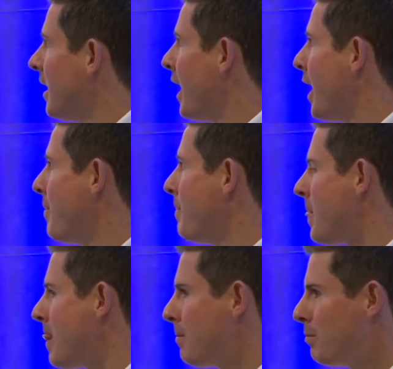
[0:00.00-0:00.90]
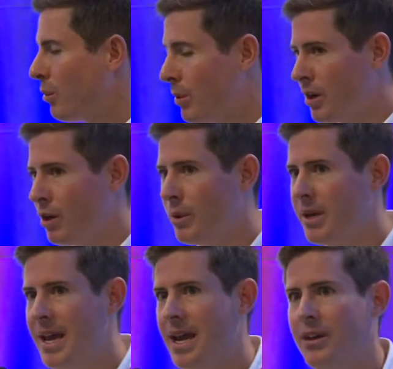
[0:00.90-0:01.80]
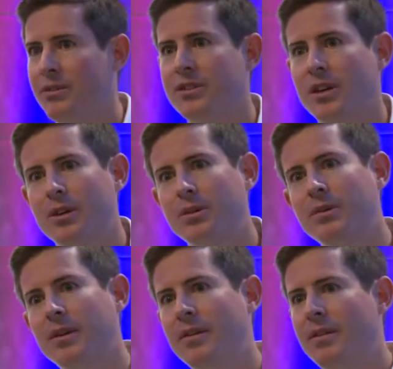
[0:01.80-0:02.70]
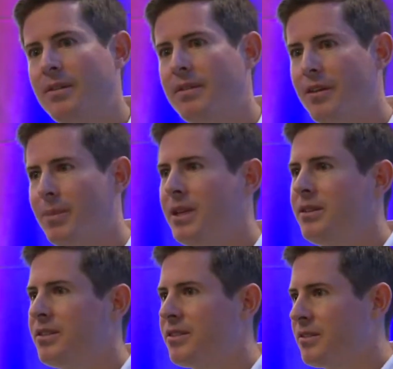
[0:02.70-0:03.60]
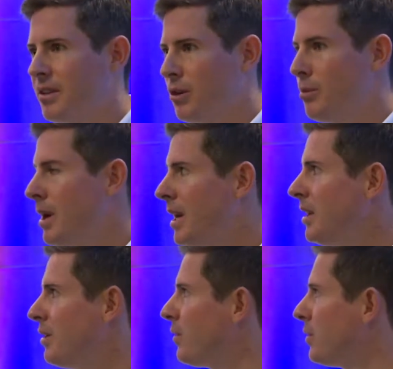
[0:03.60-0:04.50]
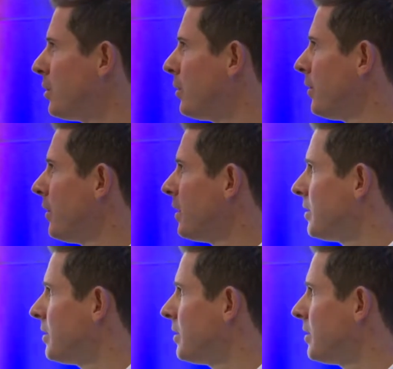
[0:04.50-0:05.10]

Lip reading: But where are we now? So there have been so many different tools and things